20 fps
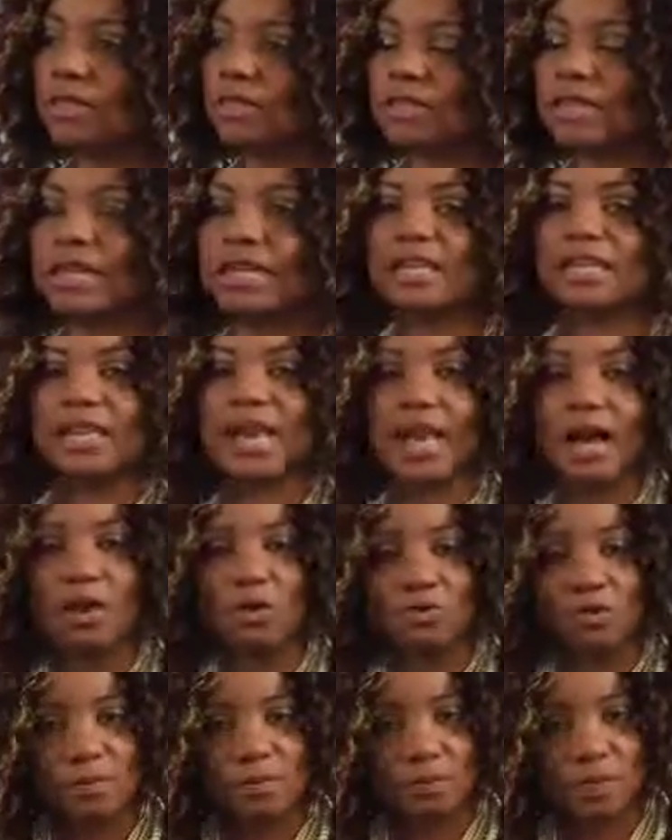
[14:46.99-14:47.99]
getting
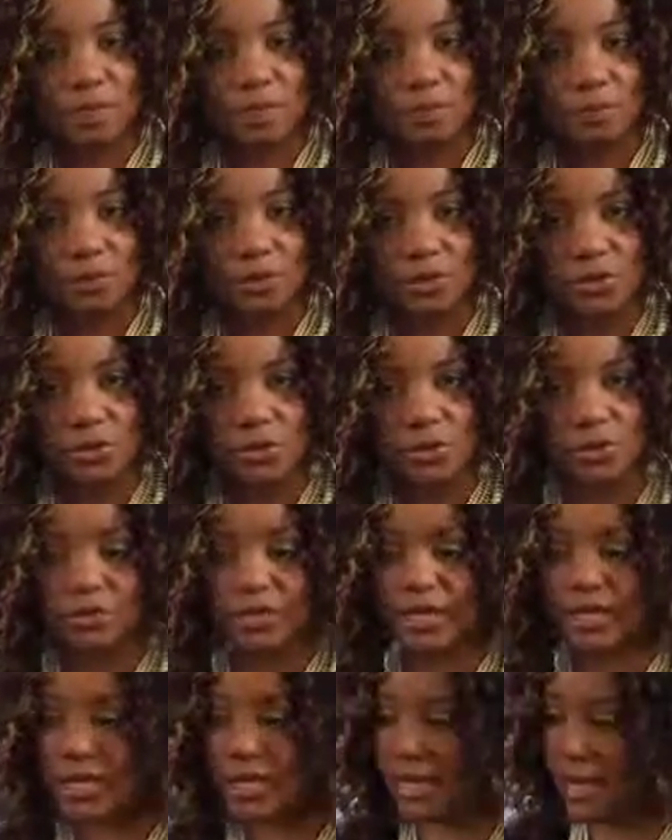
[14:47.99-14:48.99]
out from the computer,
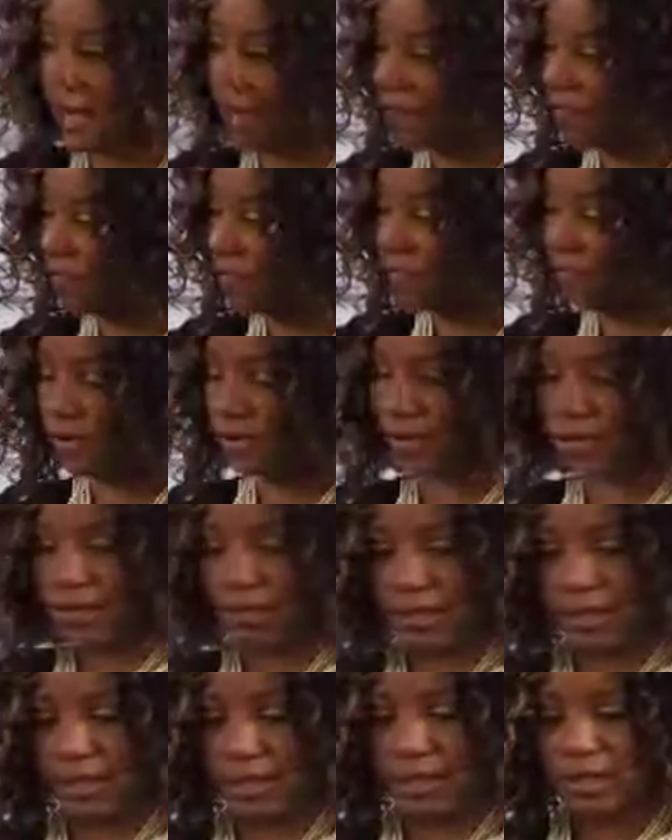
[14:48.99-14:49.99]
getting out
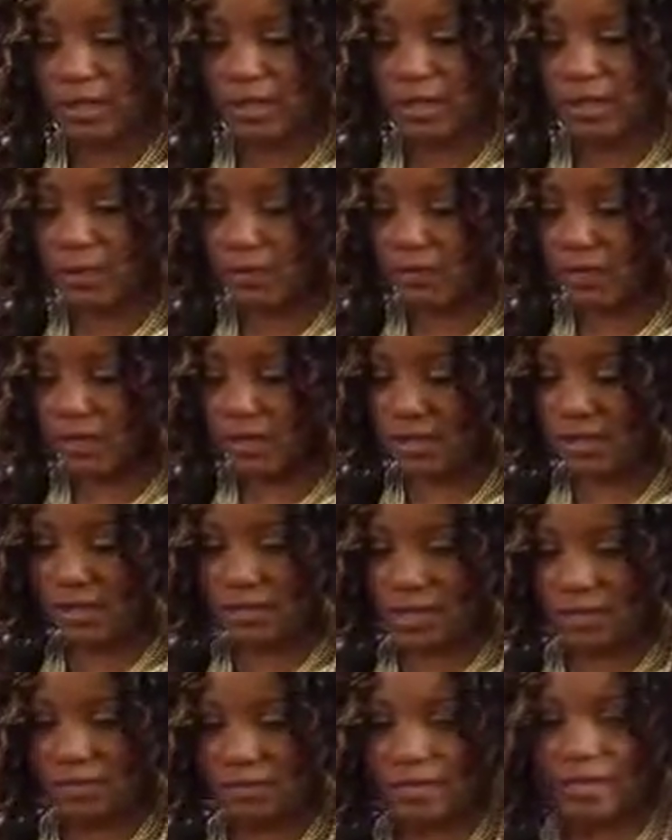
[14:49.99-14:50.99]
from, the
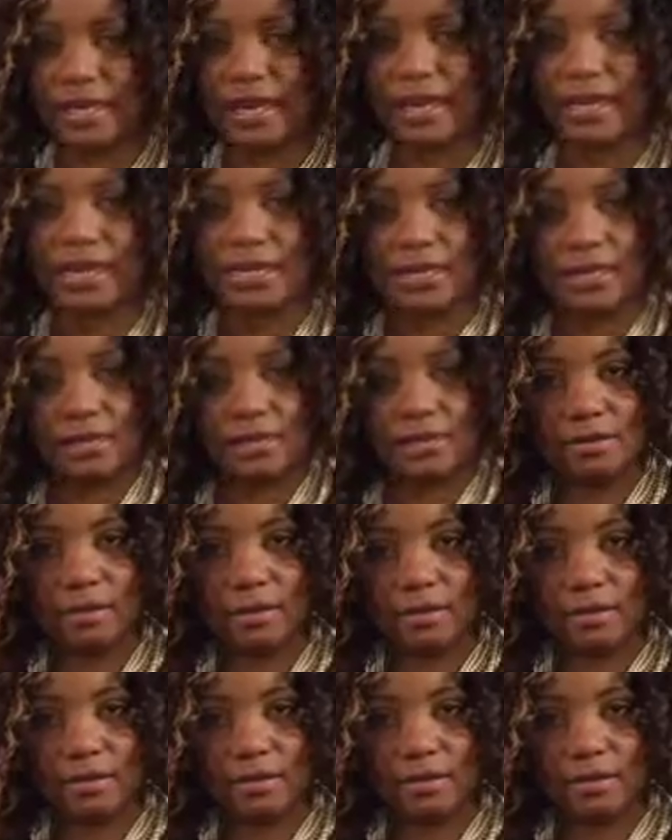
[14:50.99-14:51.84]
techie,